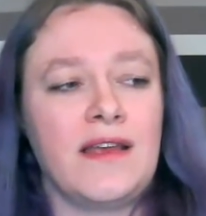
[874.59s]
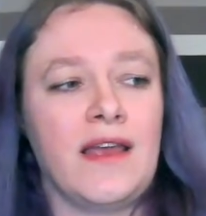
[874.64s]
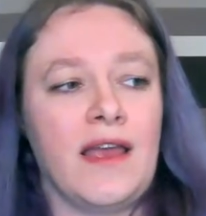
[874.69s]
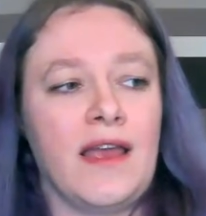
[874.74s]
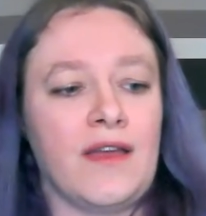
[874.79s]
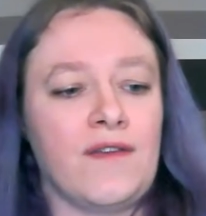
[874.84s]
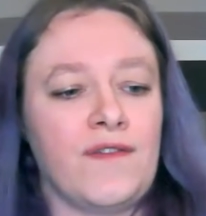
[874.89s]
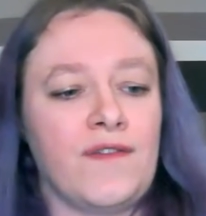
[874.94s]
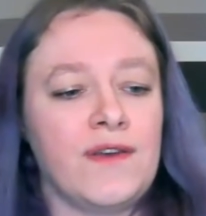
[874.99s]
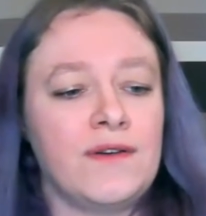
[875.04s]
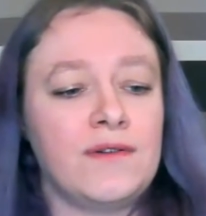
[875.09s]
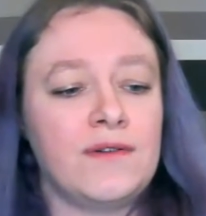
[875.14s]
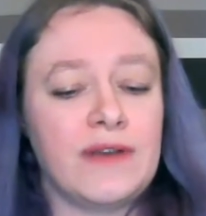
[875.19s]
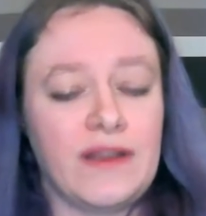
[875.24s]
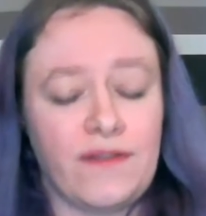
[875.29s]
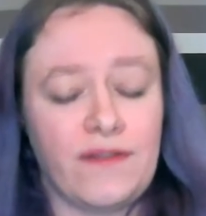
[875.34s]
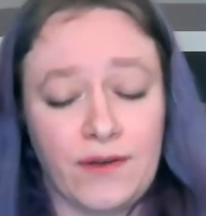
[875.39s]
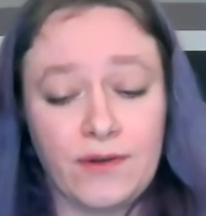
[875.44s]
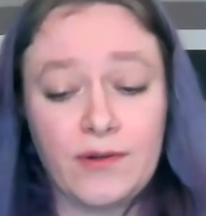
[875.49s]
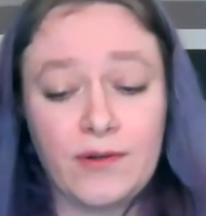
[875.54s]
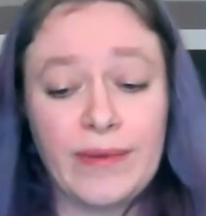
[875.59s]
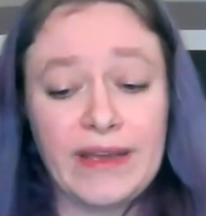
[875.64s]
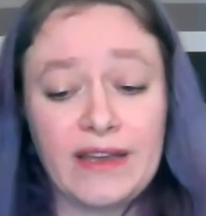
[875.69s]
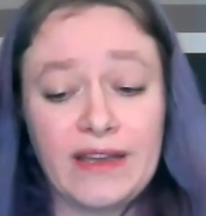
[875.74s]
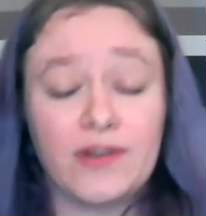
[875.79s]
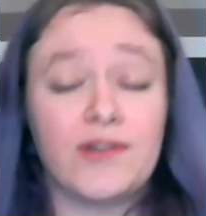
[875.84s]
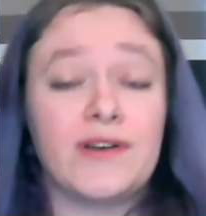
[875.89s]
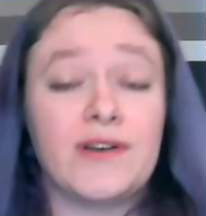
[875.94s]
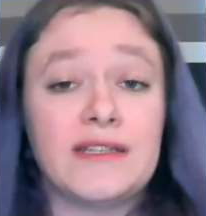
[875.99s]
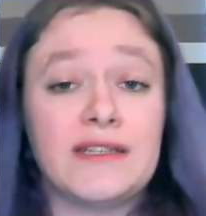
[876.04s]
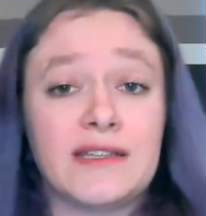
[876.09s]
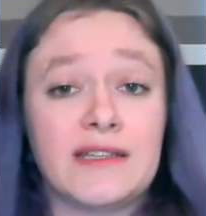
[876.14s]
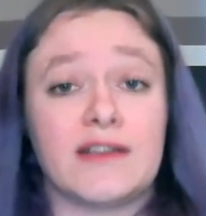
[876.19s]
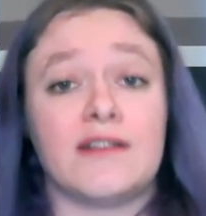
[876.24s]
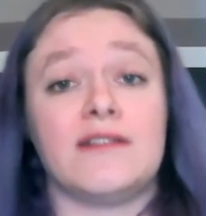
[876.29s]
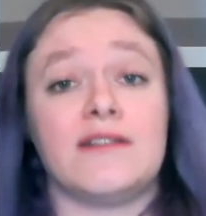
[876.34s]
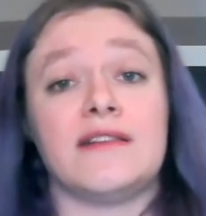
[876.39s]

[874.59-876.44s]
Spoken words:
If you're being critical,